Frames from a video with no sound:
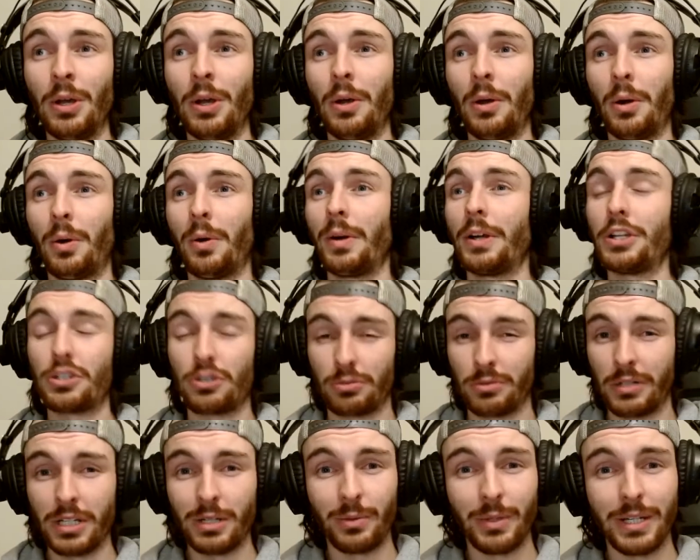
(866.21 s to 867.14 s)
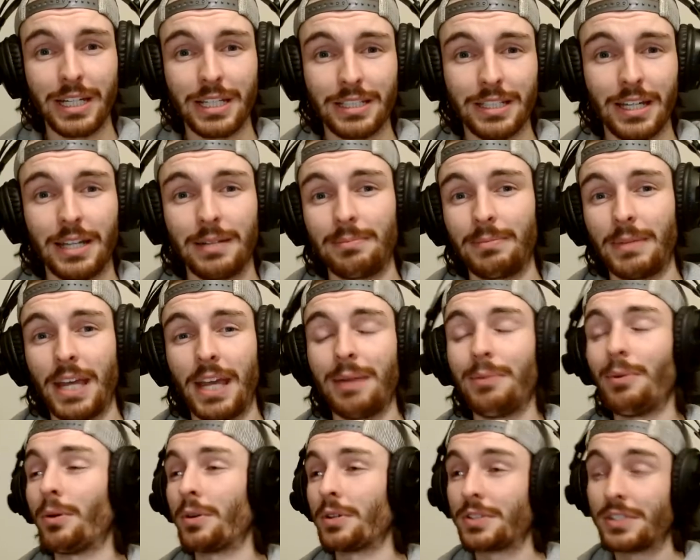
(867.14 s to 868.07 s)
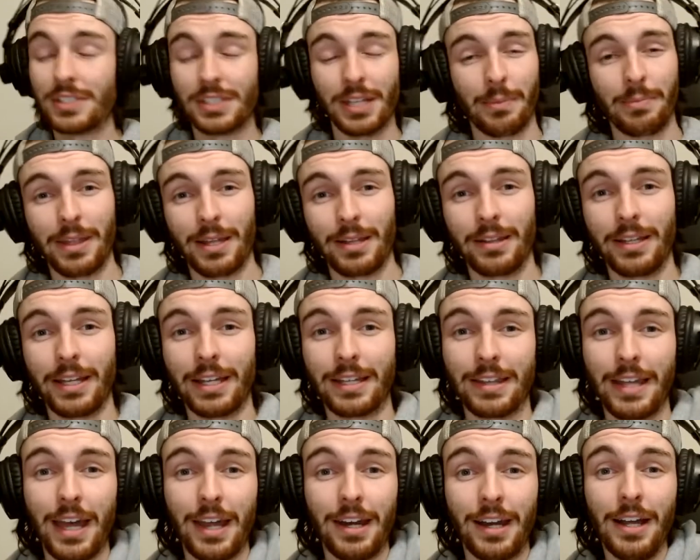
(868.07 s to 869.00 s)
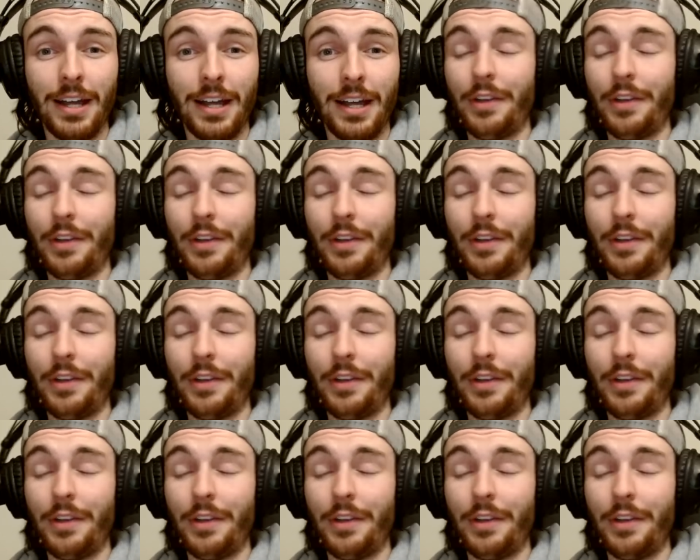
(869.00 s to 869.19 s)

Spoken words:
or a Shriek Week type game or something like that,